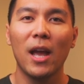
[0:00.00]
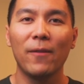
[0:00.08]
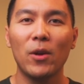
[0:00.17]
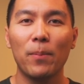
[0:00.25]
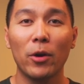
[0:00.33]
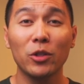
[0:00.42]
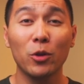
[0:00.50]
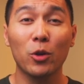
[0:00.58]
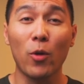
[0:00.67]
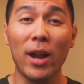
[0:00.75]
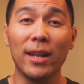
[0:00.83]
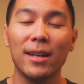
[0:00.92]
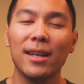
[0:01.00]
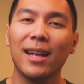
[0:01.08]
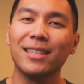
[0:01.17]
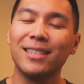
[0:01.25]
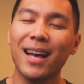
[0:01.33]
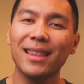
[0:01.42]
if your personal credit
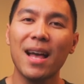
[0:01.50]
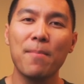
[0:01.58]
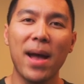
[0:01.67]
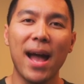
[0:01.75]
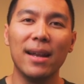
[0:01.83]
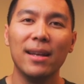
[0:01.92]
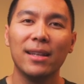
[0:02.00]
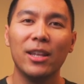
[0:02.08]
is not that bad,